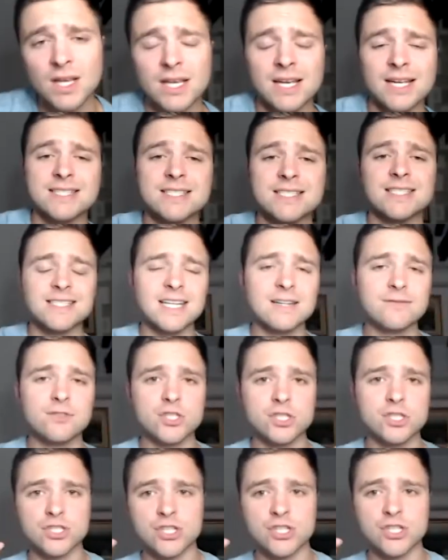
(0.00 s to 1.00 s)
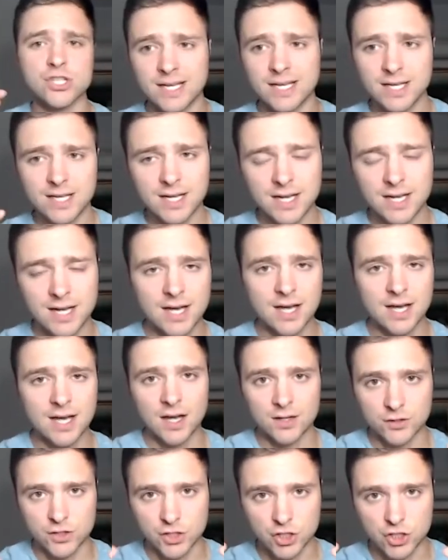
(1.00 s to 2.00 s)
is, instead of just checking
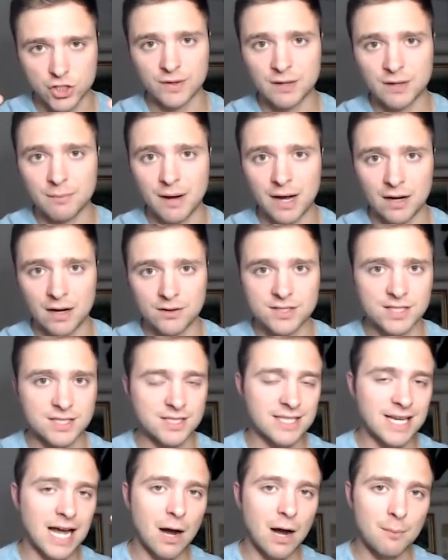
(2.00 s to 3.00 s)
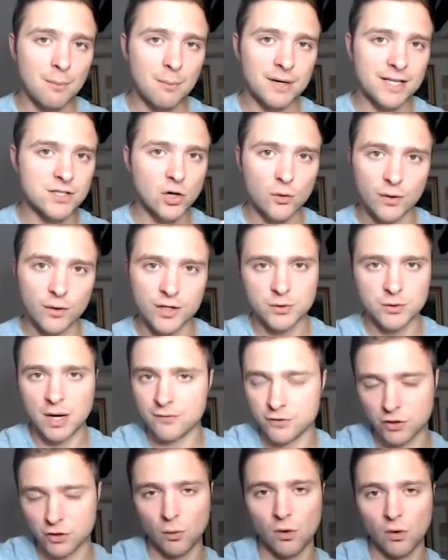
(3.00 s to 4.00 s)
discrete amounts to see how many tokens you
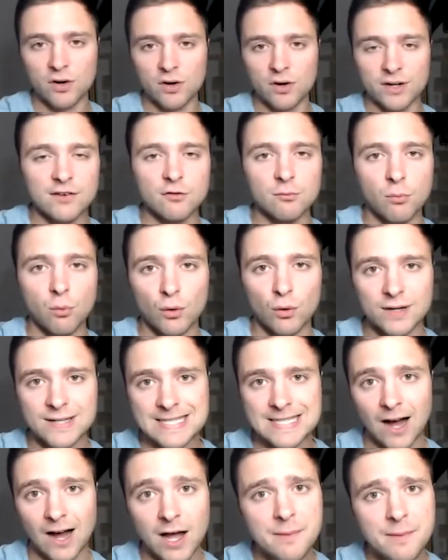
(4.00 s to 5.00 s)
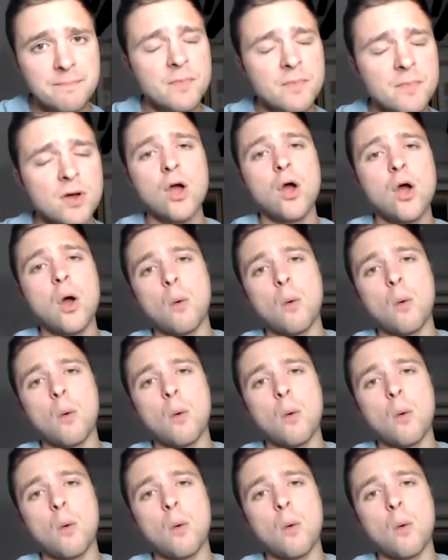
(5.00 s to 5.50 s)
have in your wallet at any given point in time,